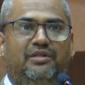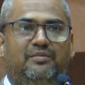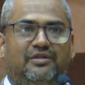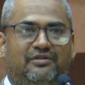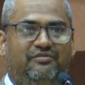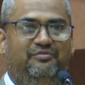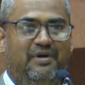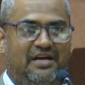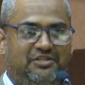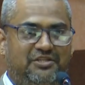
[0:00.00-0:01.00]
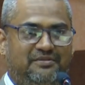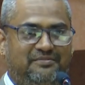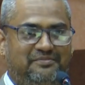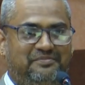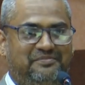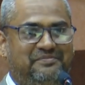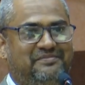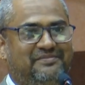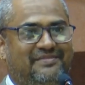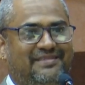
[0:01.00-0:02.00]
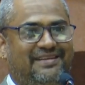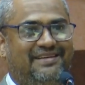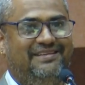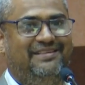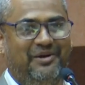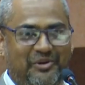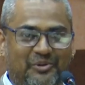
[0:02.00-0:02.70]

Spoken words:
the month of March. That